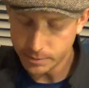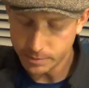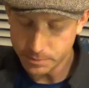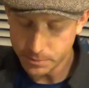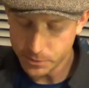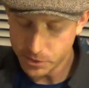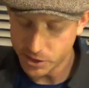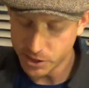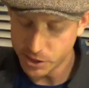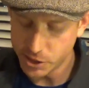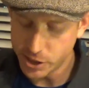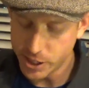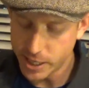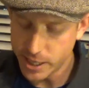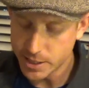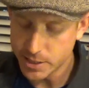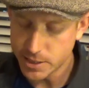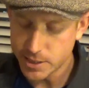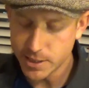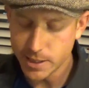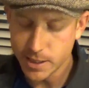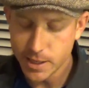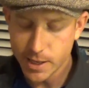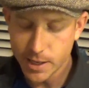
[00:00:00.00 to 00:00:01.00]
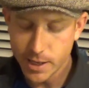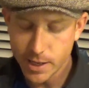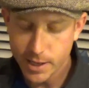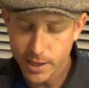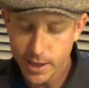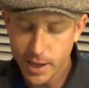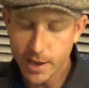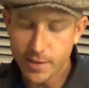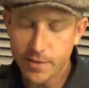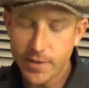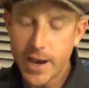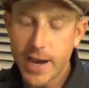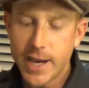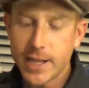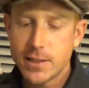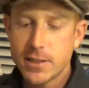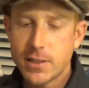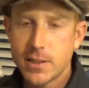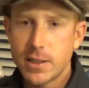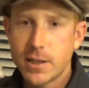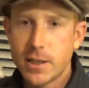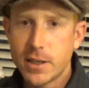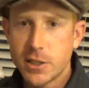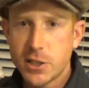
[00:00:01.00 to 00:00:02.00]
suggest, and
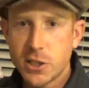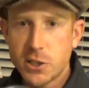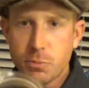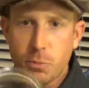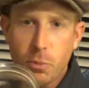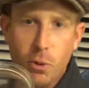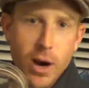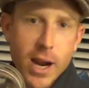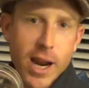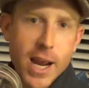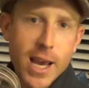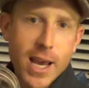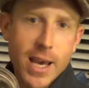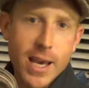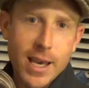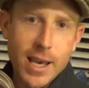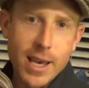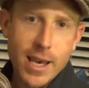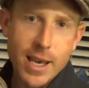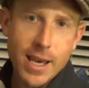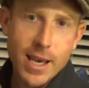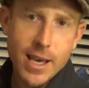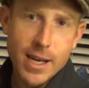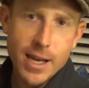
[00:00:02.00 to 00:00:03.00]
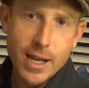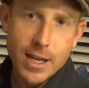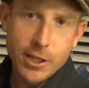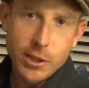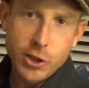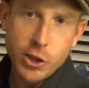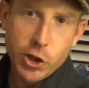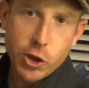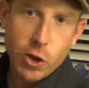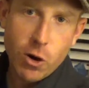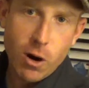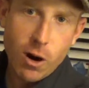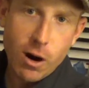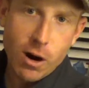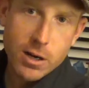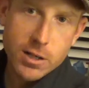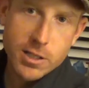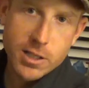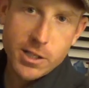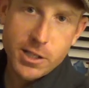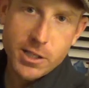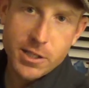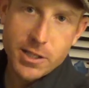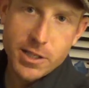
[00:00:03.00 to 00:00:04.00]
that's spray it in a jar
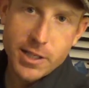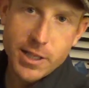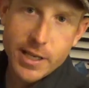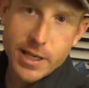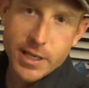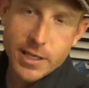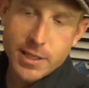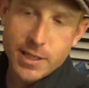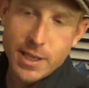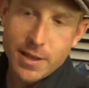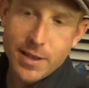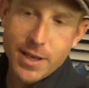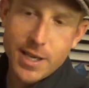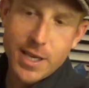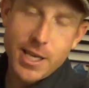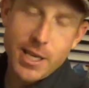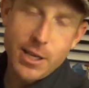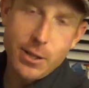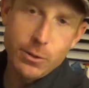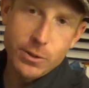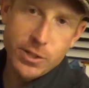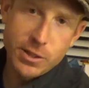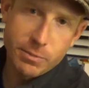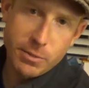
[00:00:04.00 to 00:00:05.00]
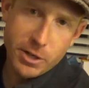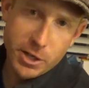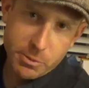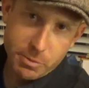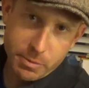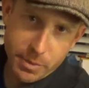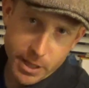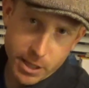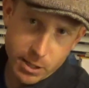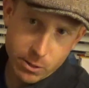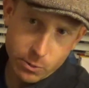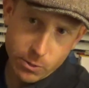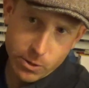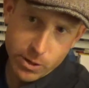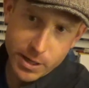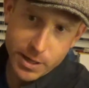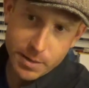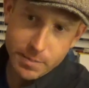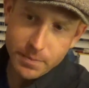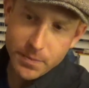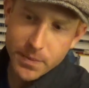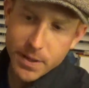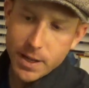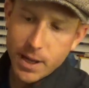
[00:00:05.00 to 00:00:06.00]
such as this. I think he used a much bigger
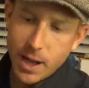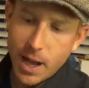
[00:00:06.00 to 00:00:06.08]
one.